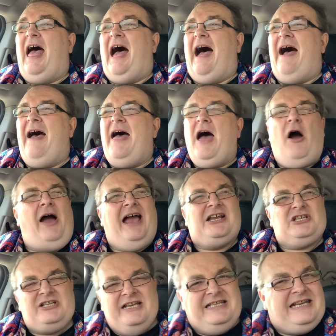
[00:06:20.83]
I
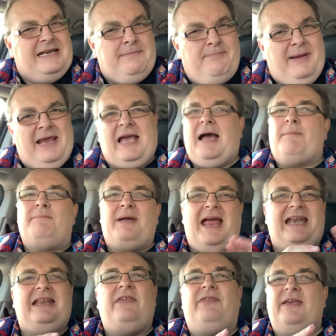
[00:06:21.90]
actually didn't pick up
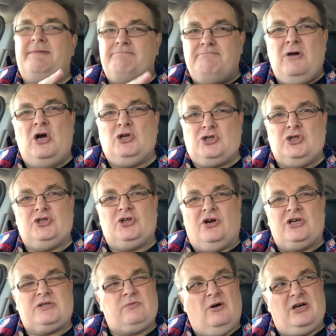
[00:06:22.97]
anything
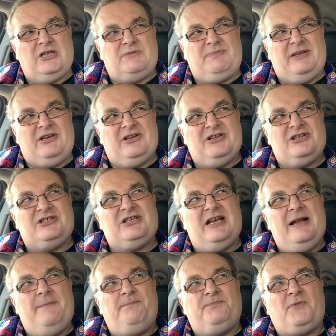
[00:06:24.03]
merchandise-wise because
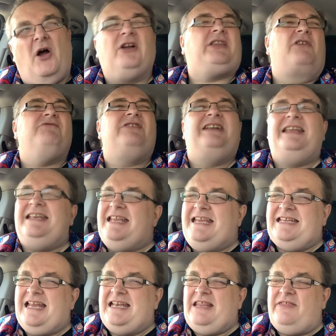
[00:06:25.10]
I don't really
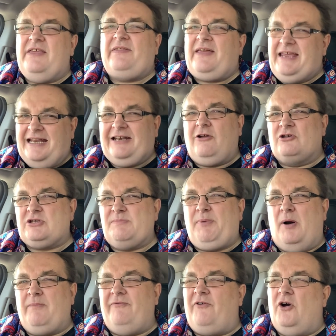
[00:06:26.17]
need anything. They had lots of
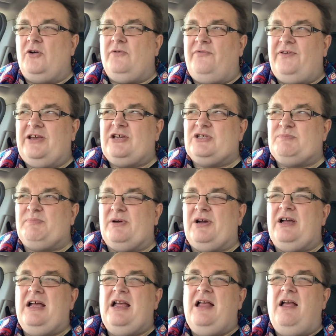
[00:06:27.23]
pop vinyl figures,
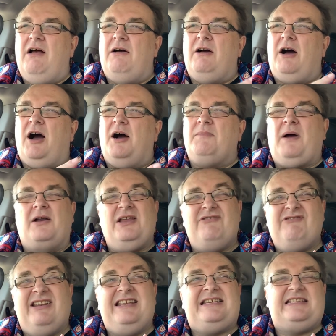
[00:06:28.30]
but I'm only
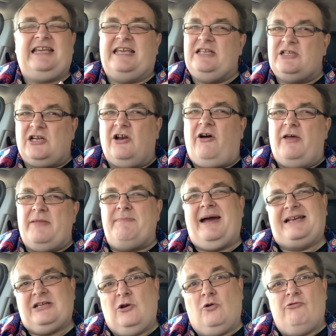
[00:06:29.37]
really sticking to like the
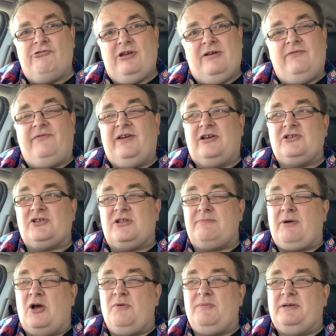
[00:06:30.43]
Mandalorian figures at the
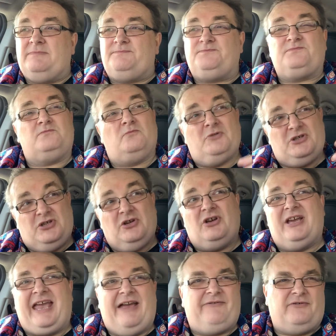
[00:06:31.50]
moment, which you
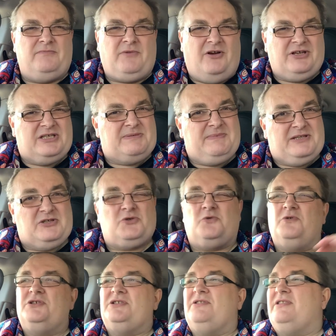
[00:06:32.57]
can get from like Smith's
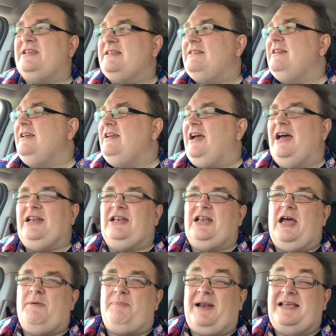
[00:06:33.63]
Toys and things
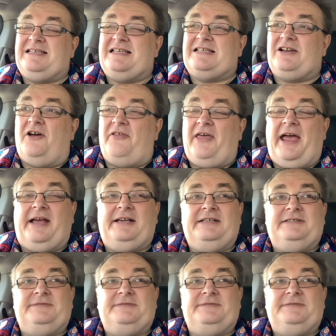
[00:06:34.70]
and places like that.